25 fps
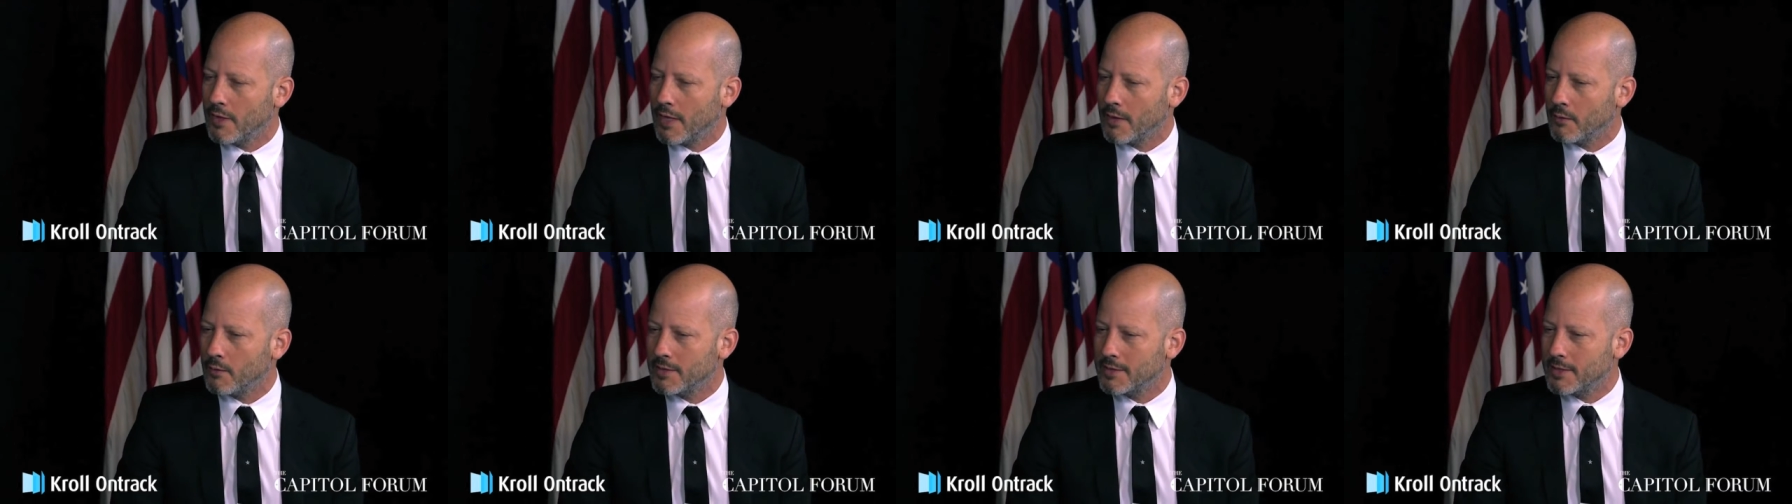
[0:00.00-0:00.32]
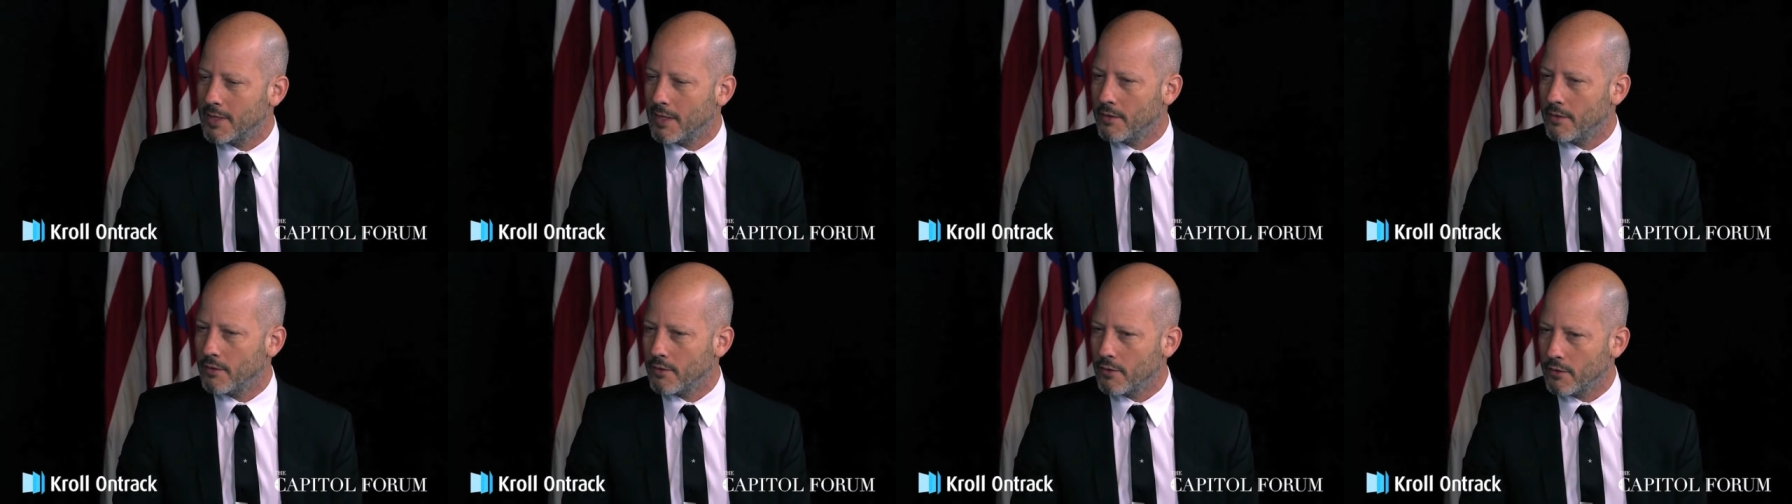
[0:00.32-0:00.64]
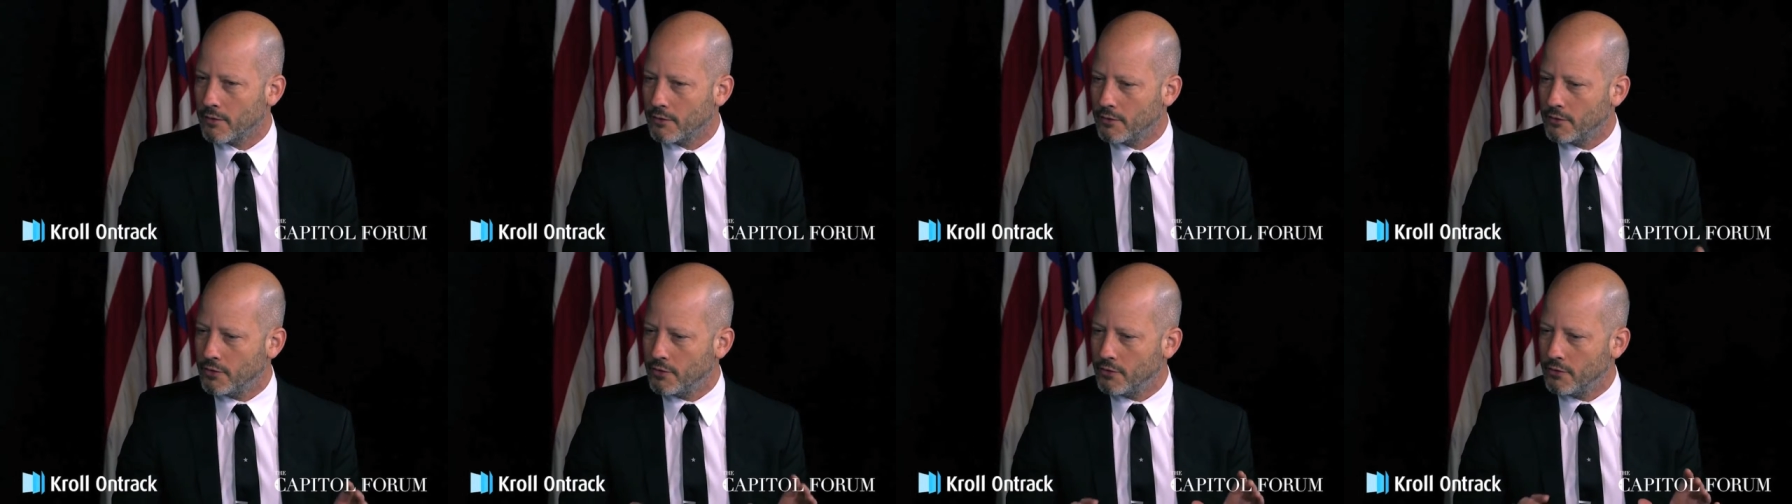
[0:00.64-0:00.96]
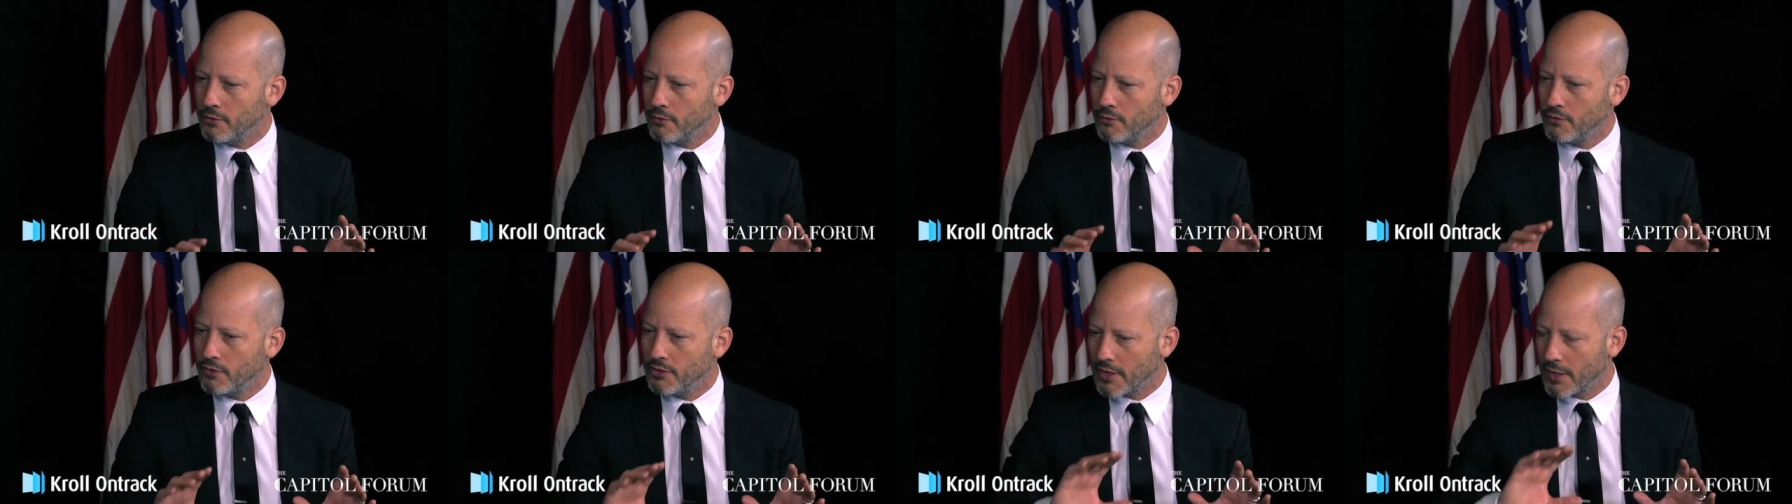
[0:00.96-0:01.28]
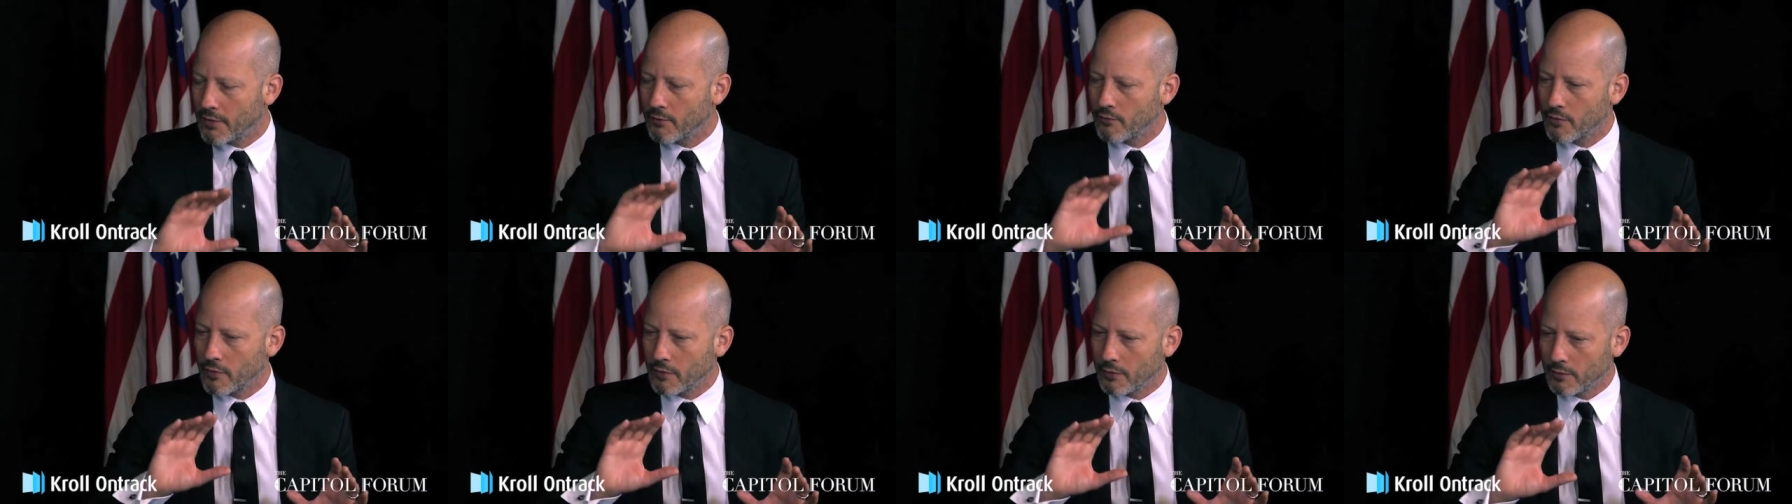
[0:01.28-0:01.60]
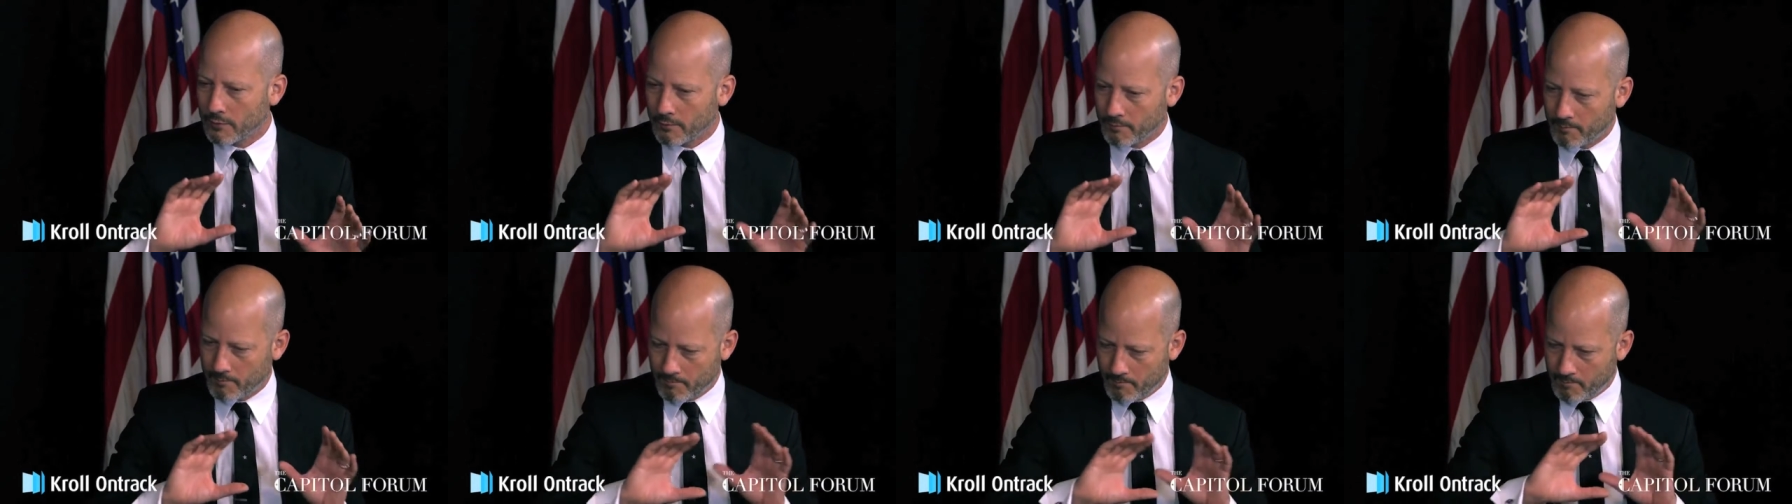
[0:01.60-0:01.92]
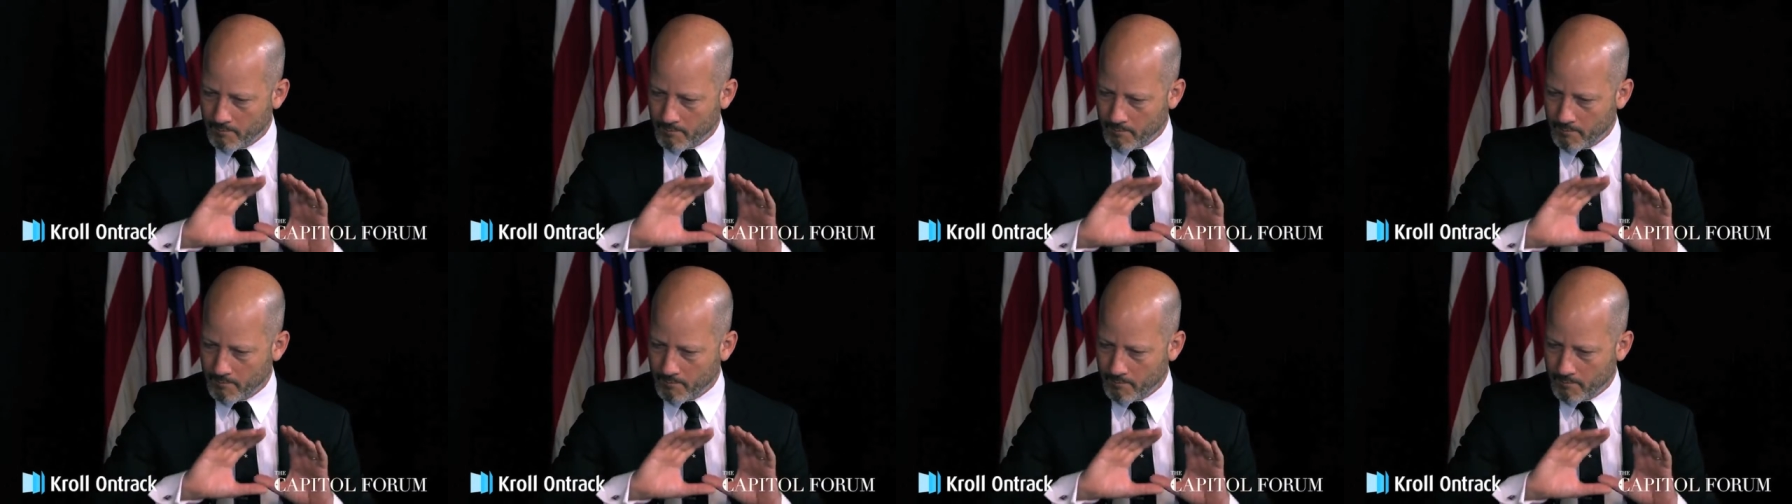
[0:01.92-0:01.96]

I would say there are two general